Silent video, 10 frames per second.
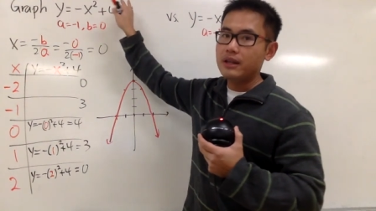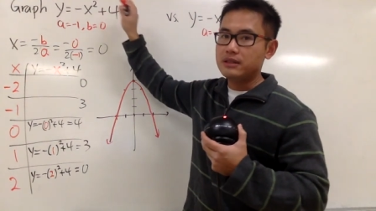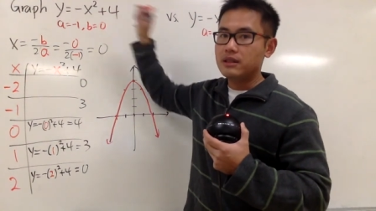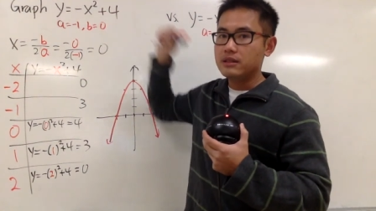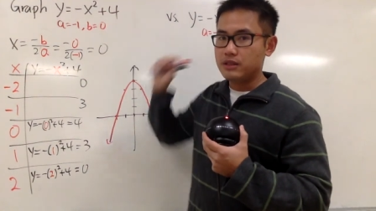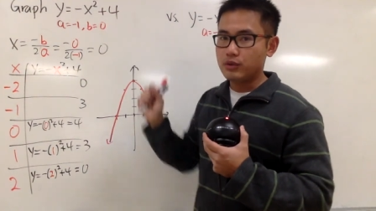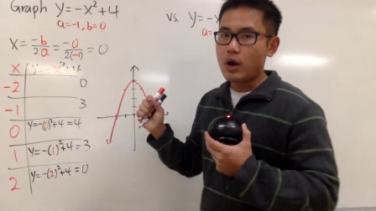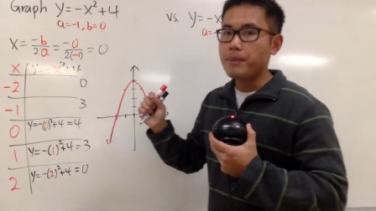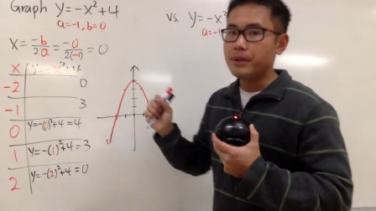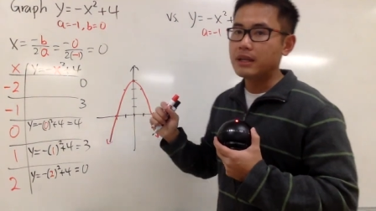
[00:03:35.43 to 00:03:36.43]
is
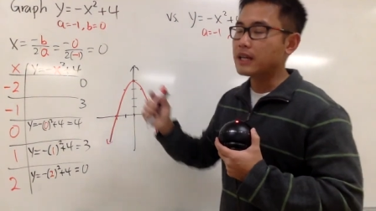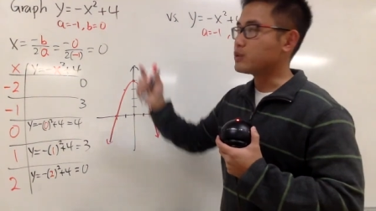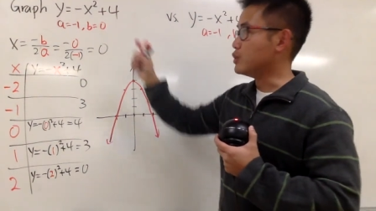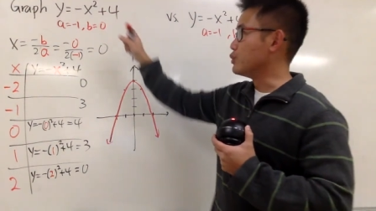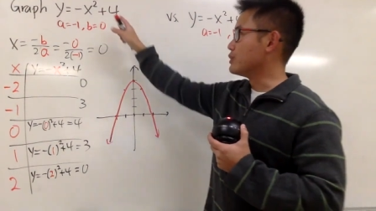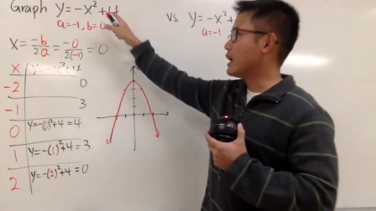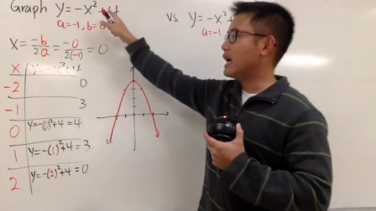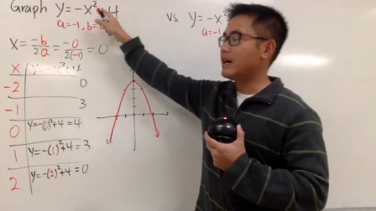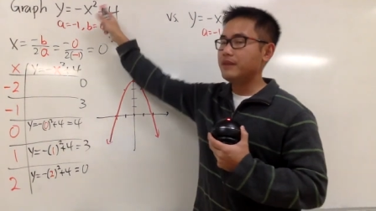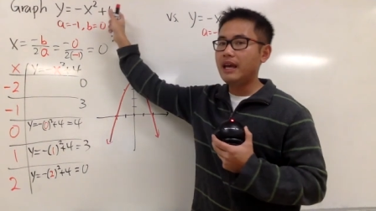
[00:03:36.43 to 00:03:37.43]
0 because we do not
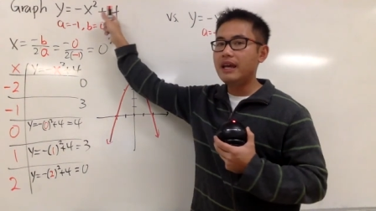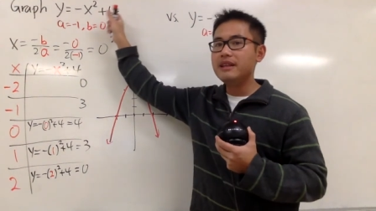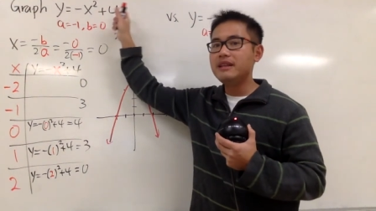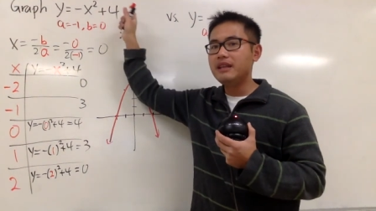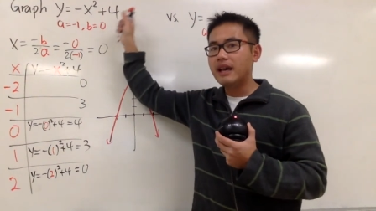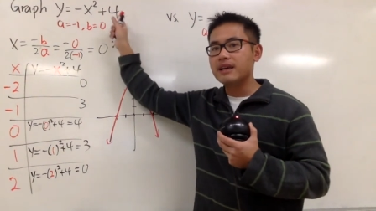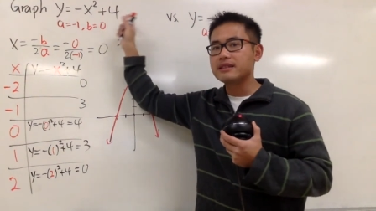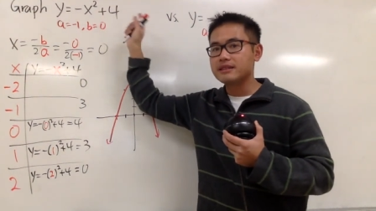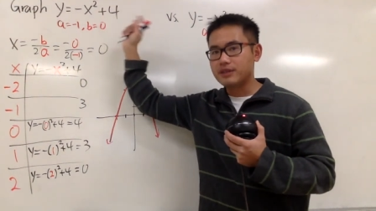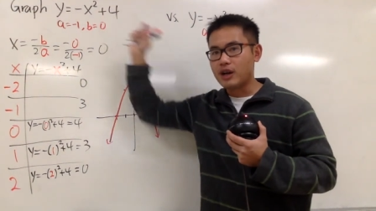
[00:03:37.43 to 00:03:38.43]
have any
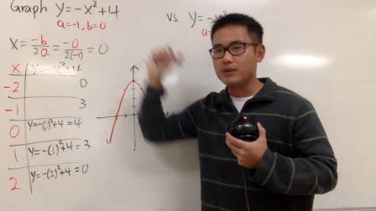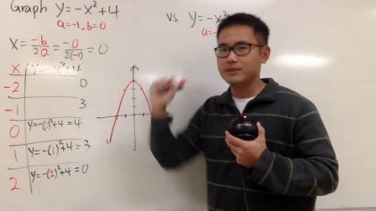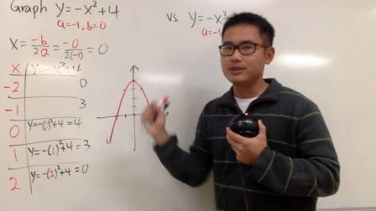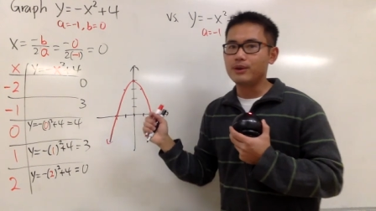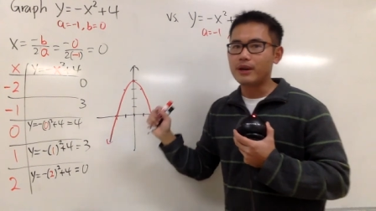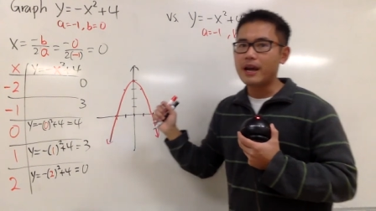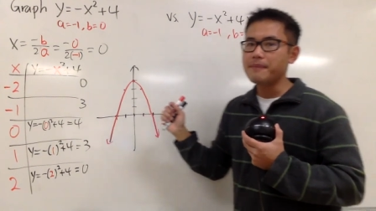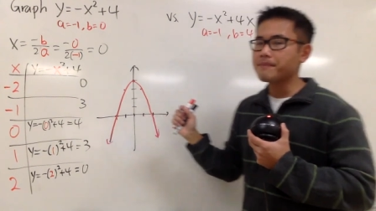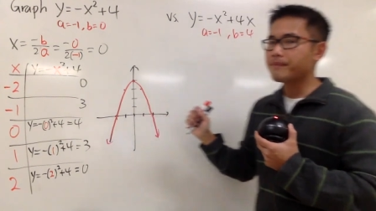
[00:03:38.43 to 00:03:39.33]
x terms, okay?